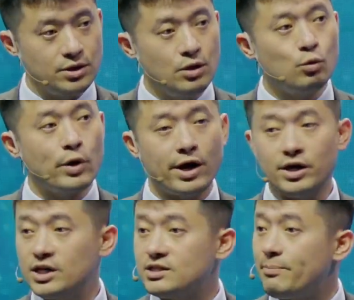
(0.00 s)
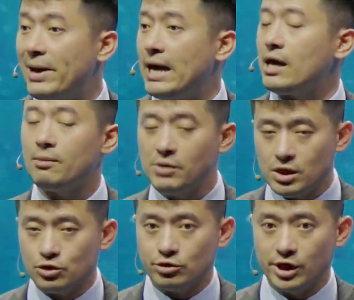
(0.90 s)
Where is the petchem
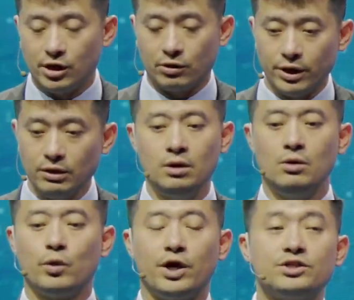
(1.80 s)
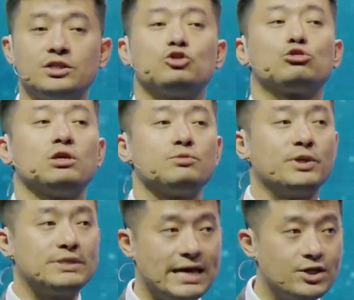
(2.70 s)
industry going? Where is the
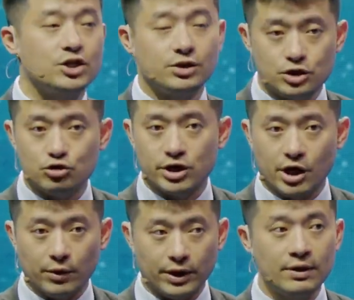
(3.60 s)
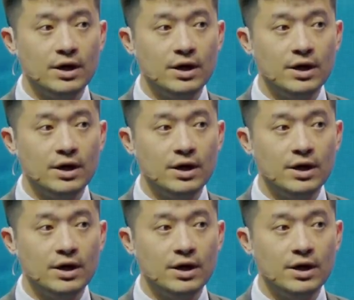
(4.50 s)
transportation industry going?